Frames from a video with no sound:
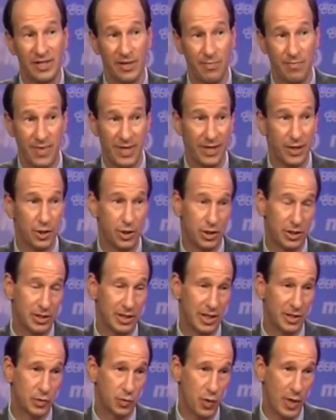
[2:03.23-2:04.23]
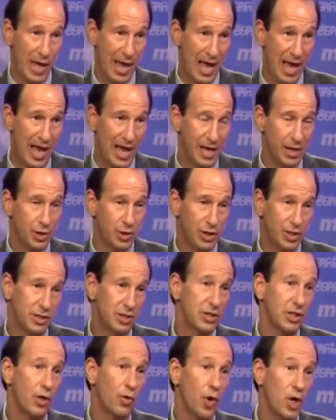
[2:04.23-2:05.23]
diminishes as we age, and
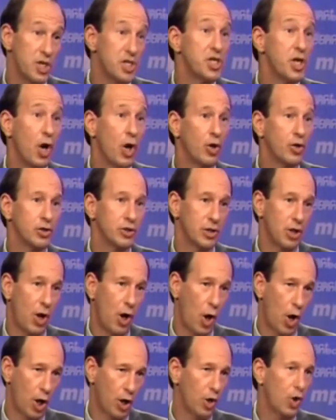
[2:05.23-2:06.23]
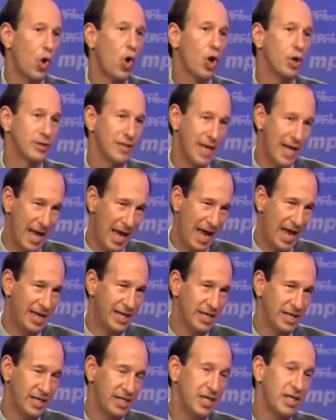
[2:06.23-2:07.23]
so adults are called
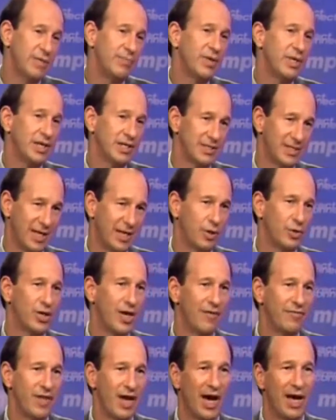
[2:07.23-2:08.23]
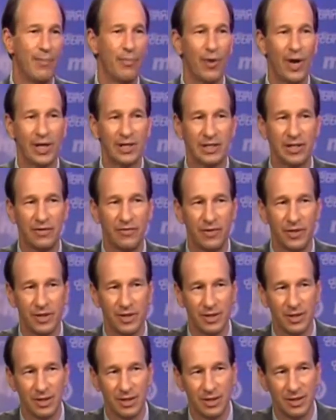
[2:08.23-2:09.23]
ADD because they don't we, have the hyperactivity. We
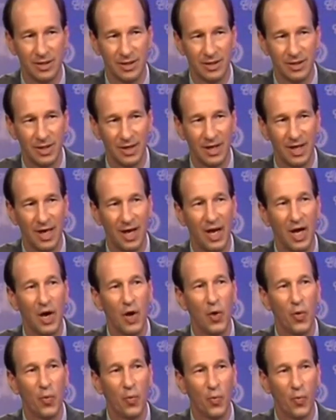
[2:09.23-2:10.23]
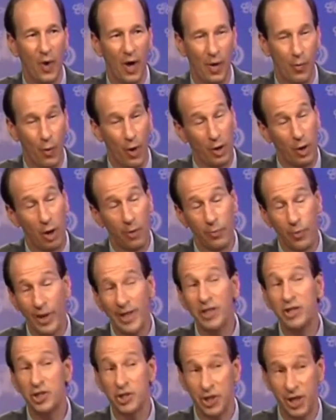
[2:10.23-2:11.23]
mellow out. That's well, our
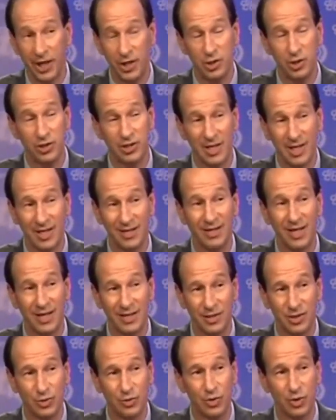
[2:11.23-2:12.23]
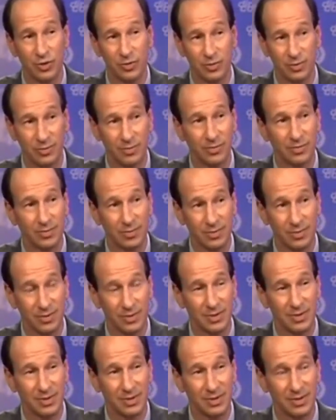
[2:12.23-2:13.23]
brains changes. That that's true. All
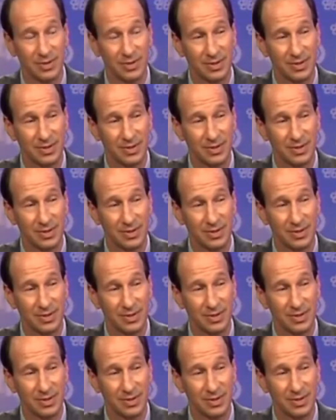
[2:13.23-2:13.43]
right, somebody